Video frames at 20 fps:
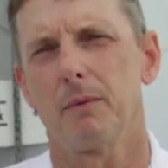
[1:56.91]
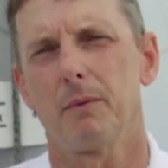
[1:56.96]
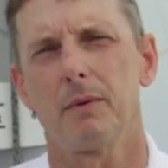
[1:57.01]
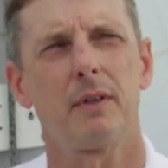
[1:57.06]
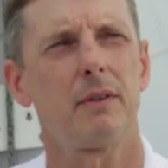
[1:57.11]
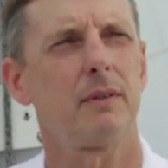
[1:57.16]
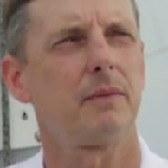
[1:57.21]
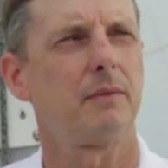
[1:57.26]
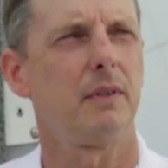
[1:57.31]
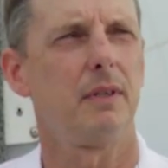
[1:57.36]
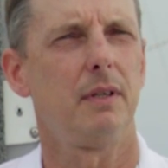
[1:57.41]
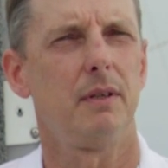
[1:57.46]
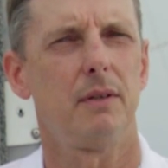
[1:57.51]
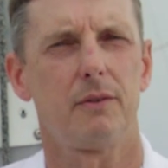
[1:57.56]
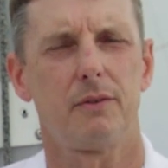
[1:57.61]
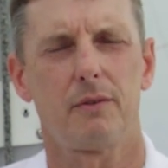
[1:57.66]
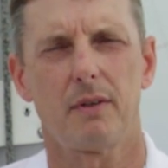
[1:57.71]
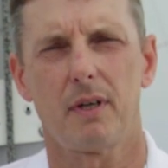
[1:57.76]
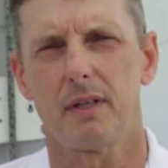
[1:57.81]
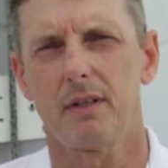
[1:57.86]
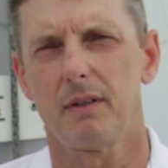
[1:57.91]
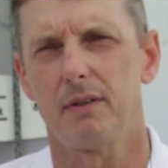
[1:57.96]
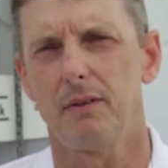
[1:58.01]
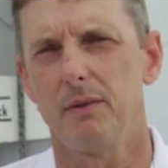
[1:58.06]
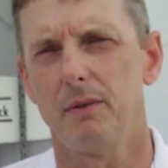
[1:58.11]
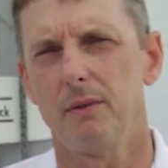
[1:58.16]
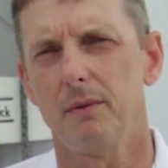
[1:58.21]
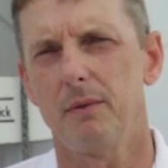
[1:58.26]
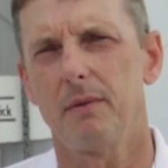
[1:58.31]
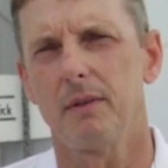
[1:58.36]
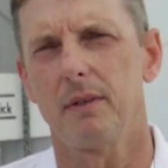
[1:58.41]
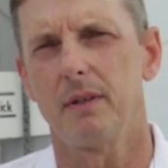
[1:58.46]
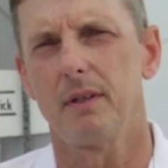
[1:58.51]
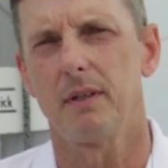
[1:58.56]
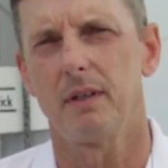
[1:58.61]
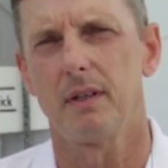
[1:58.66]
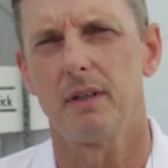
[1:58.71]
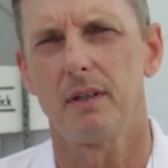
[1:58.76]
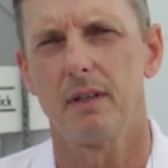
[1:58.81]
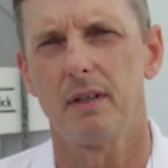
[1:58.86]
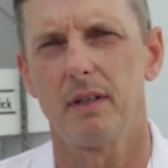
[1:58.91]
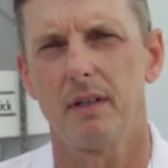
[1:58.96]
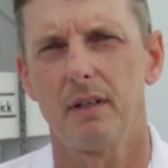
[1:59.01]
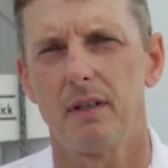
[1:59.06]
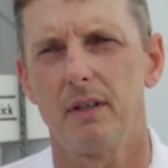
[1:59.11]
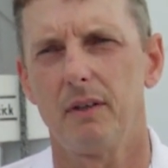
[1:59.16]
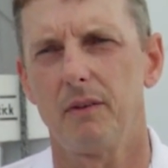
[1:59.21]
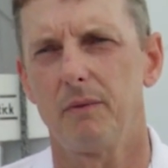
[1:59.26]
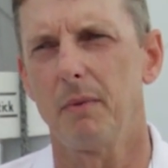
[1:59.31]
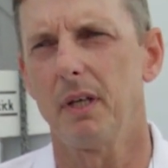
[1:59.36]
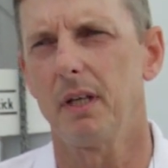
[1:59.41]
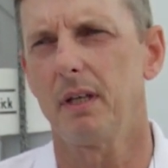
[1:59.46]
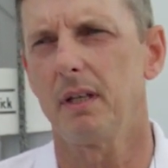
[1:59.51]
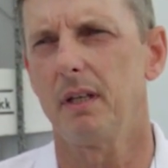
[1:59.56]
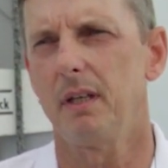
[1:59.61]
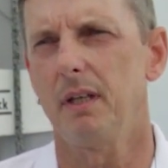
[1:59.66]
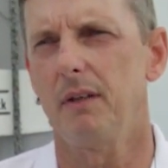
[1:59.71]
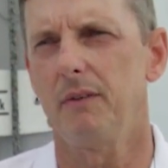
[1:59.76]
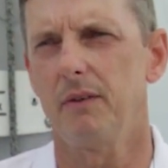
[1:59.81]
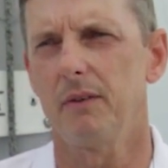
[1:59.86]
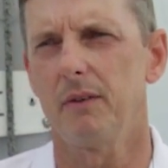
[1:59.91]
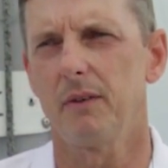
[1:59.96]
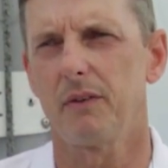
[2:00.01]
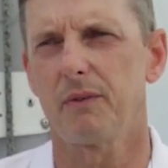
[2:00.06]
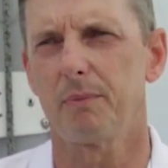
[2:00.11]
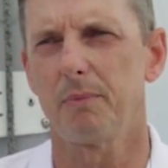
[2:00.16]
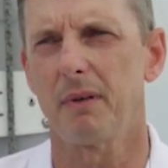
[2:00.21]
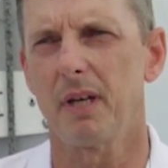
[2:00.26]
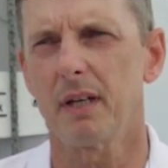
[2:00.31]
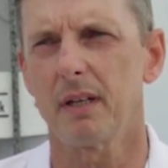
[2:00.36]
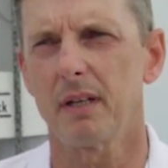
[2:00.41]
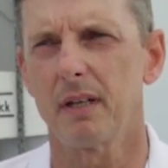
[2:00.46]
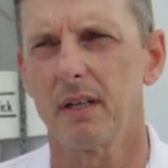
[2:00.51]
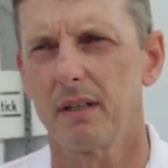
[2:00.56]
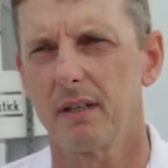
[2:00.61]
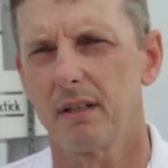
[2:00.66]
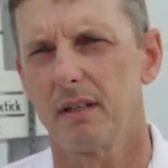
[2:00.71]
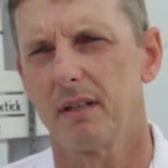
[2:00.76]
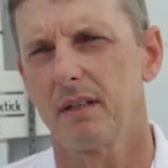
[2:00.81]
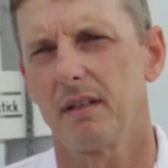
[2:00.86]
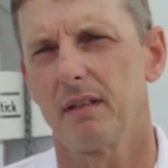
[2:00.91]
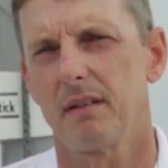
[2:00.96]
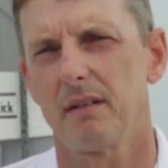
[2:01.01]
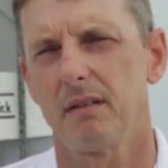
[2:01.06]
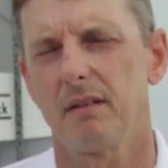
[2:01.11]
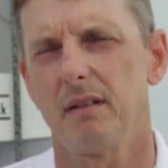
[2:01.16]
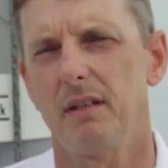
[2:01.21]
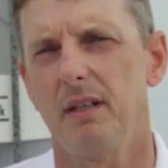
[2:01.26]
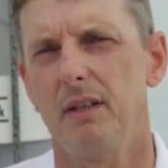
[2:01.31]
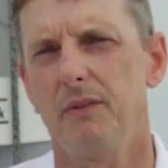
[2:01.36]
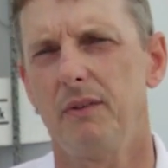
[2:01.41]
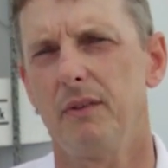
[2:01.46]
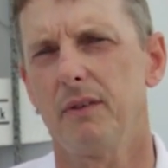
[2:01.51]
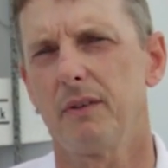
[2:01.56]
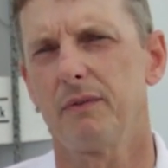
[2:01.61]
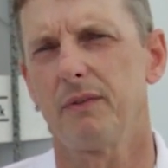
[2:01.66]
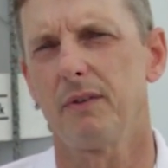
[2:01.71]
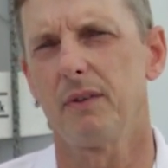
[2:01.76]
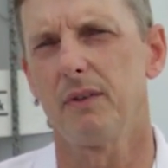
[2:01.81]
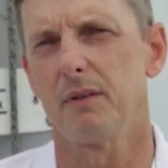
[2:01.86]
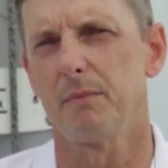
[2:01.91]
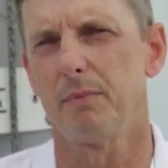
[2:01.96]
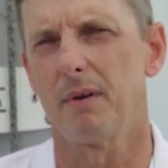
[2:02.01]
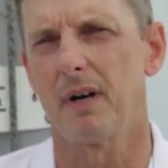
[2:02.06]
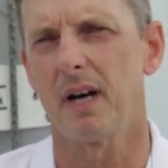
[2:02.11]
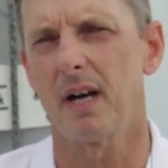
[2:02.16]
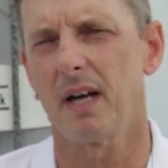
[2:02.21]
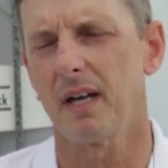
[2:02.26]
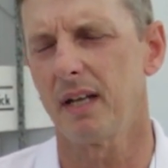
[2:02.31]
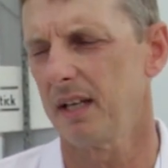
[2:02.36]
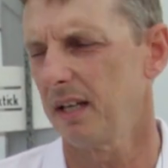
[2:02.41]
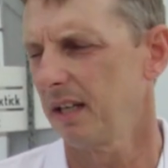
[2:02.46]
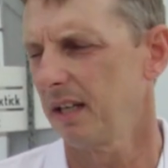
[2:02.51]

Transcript: what we're here trying to do is make it easier to spec, easier for you to buy,